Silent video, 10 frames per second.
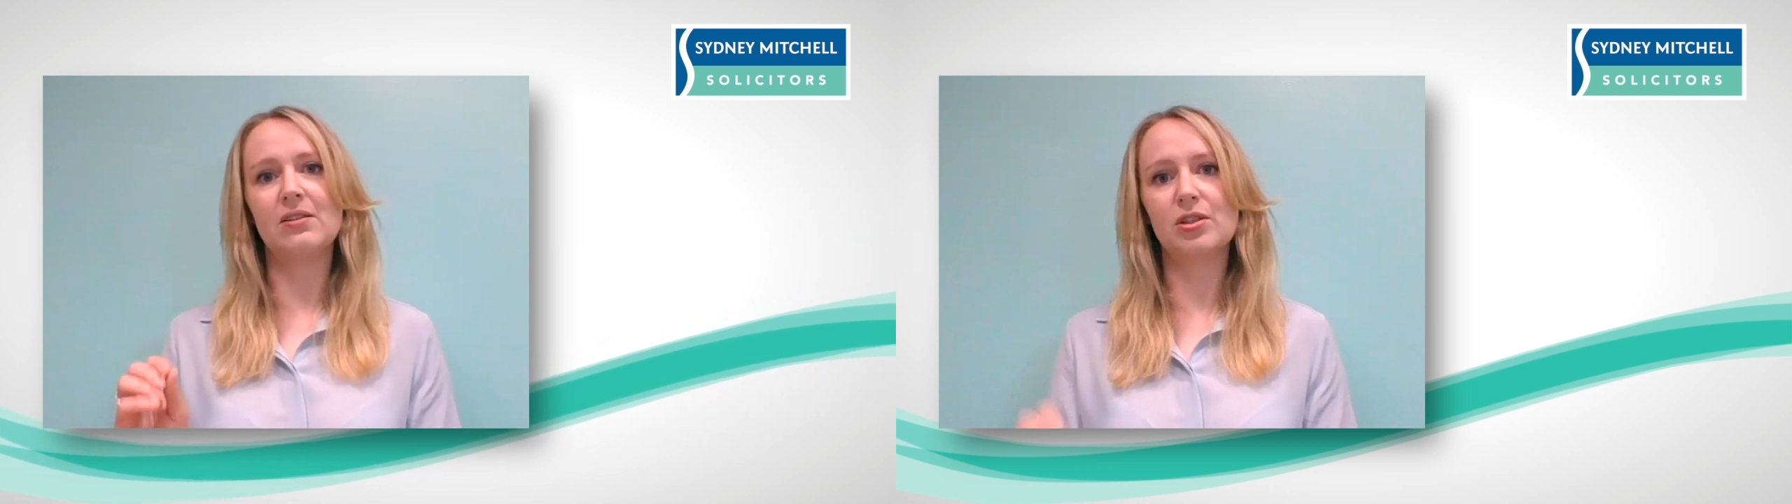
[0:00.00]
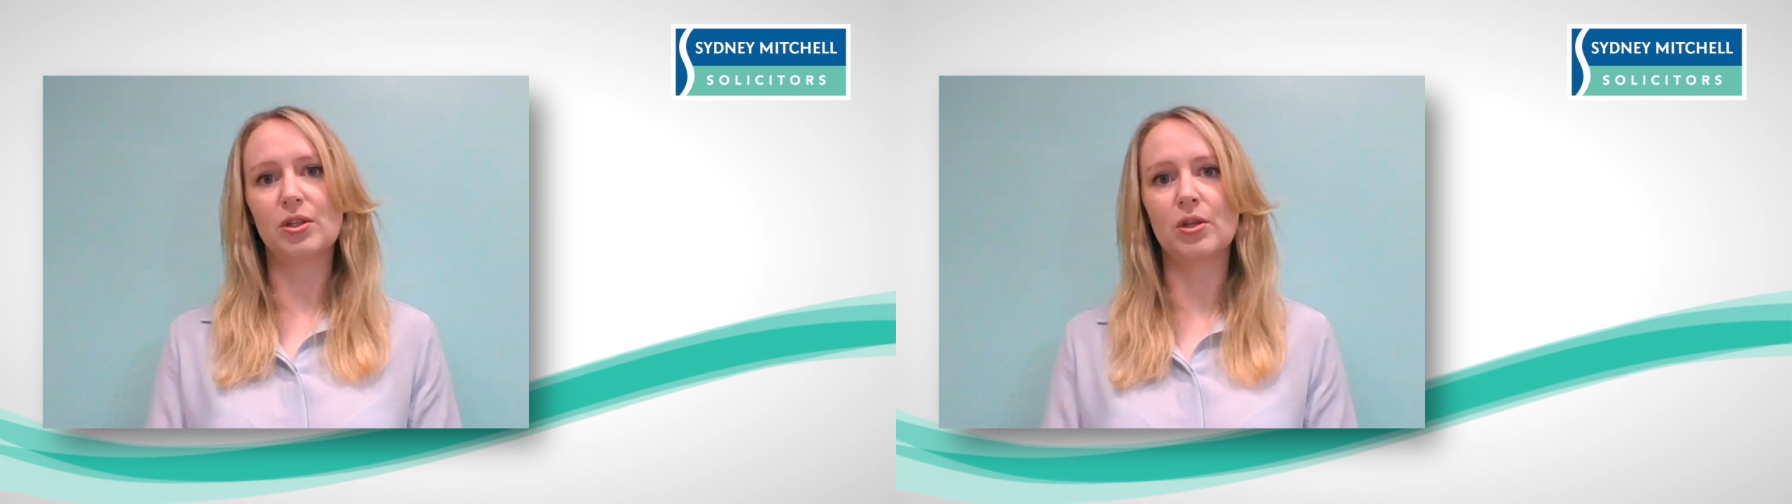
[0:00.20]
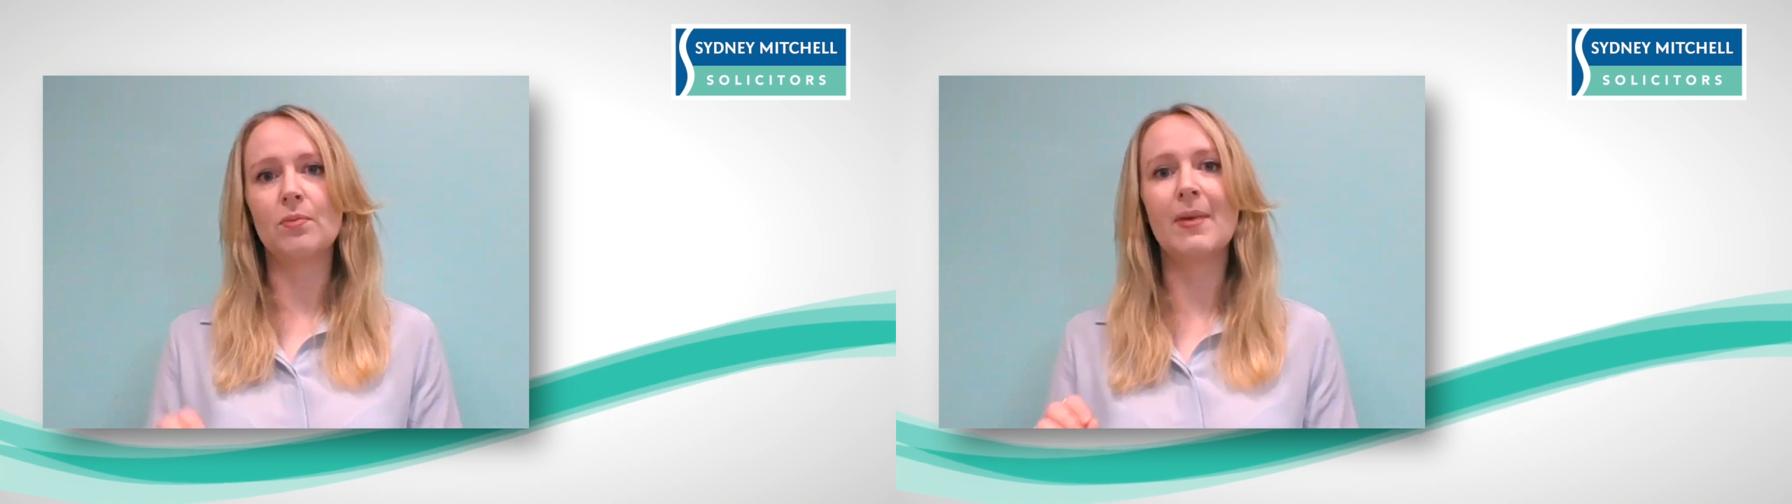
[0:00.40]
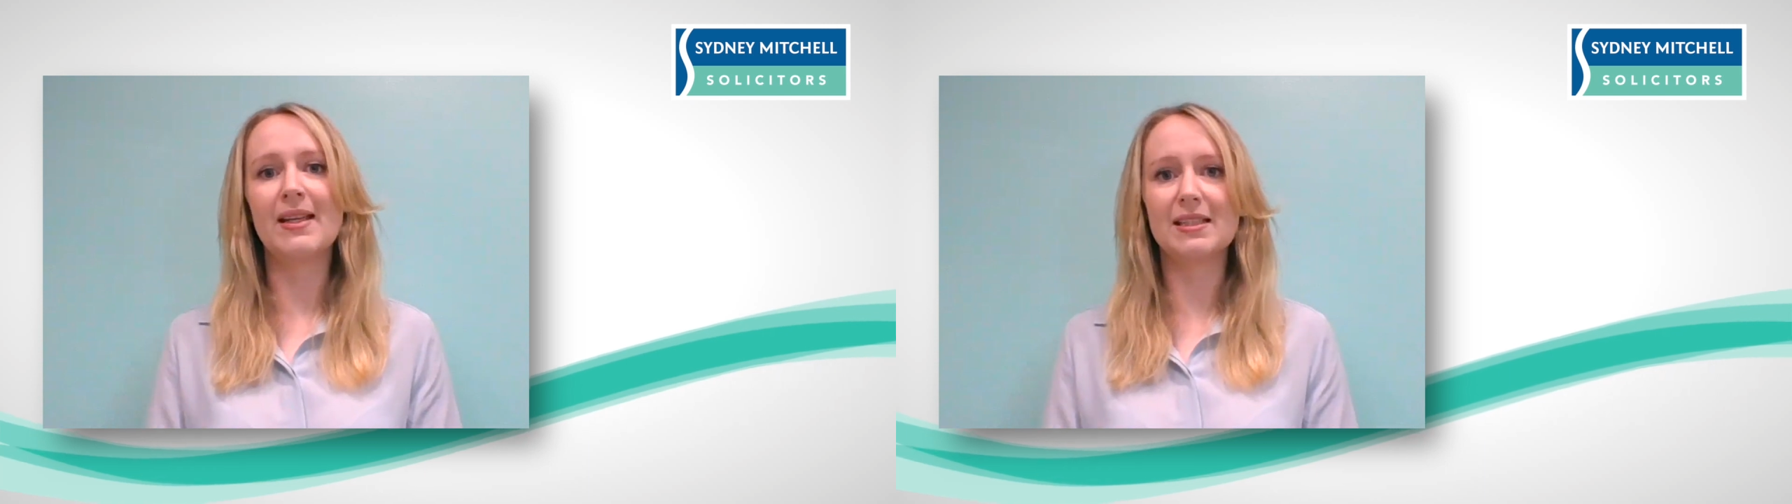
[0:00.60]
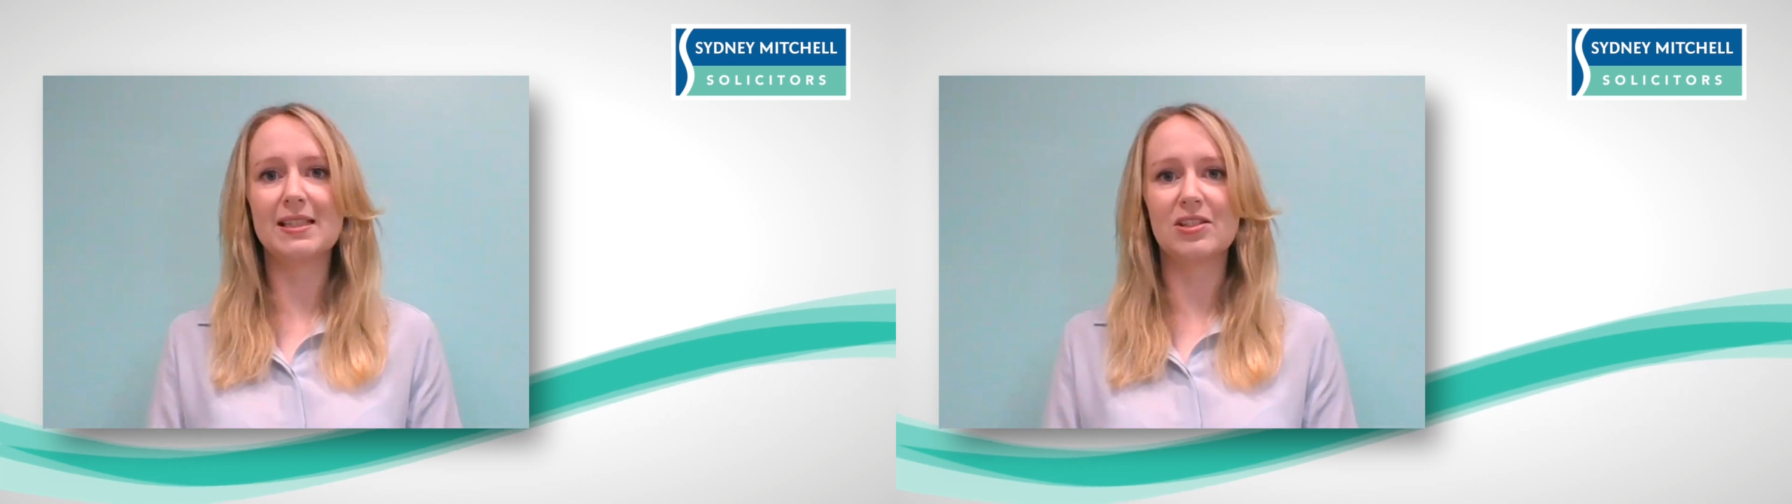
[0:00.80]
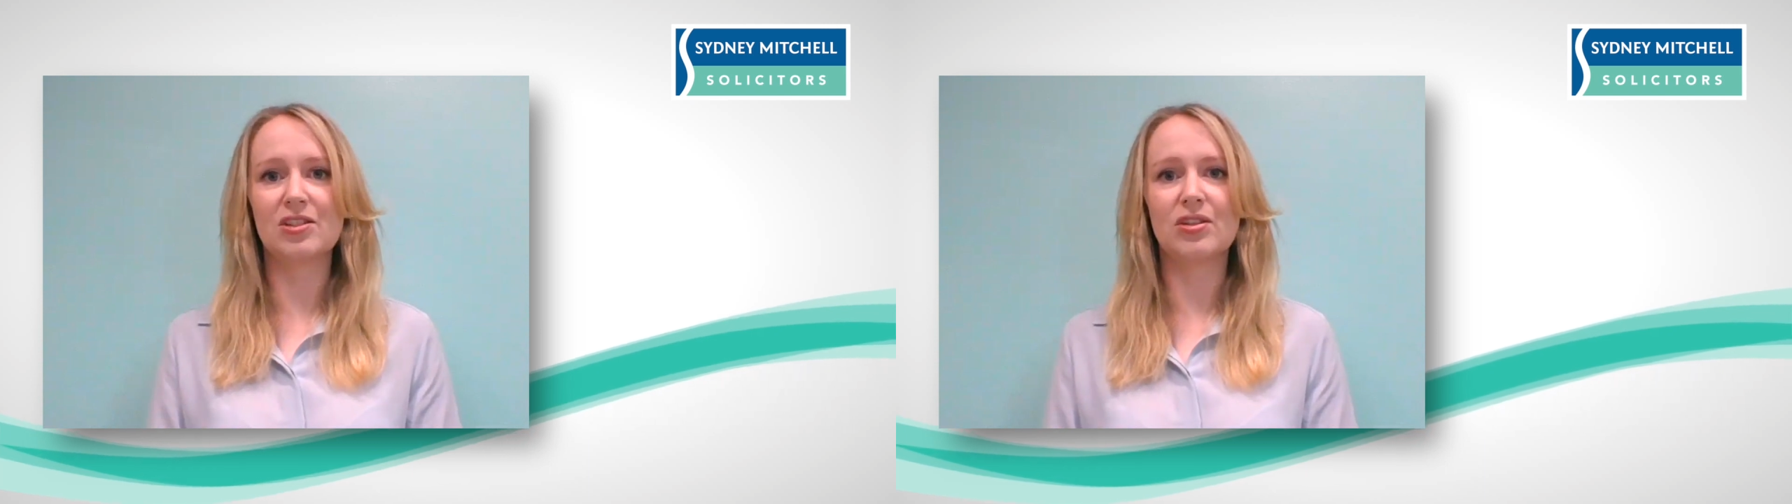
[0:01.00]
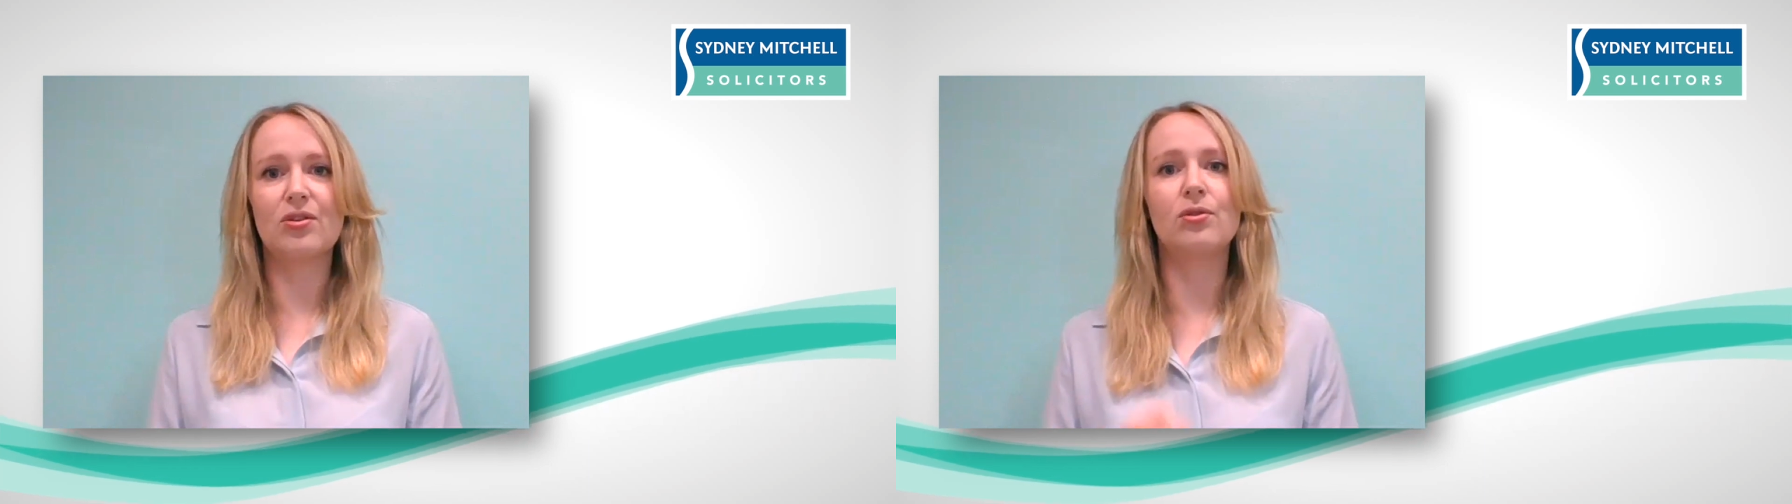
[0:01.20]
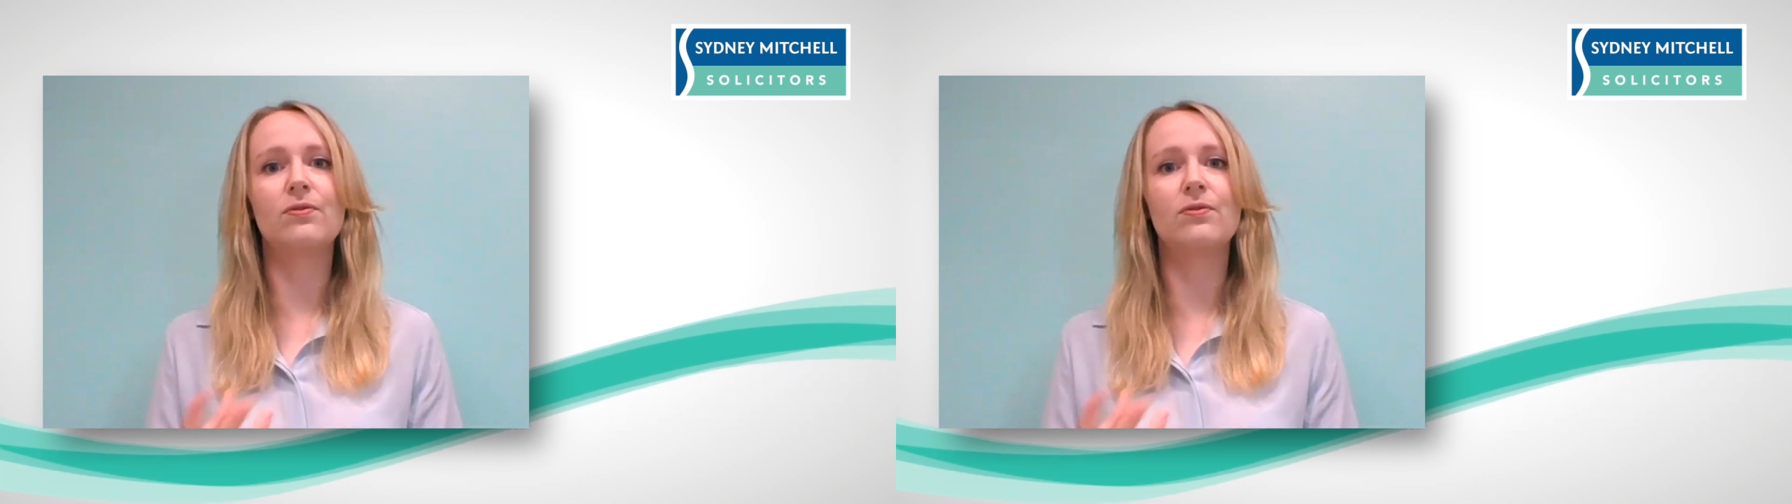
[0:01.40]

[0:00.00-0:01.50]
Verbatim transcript: to make decisions on your